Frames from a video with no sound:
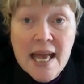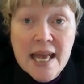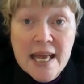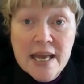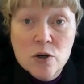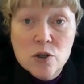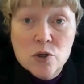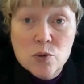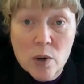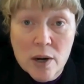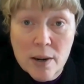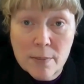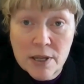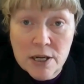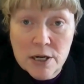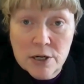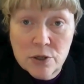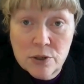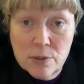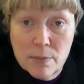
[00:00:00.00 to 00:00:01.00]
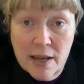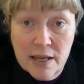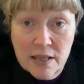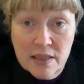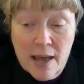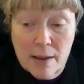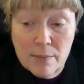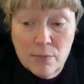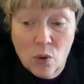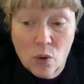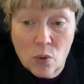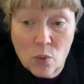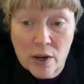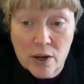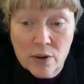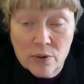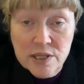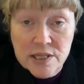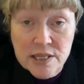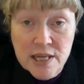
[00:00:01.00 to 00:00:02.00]
Here's what I'm going to do to make that more
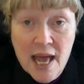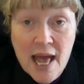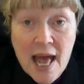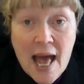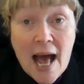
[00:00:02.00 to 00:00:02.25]
rigorous.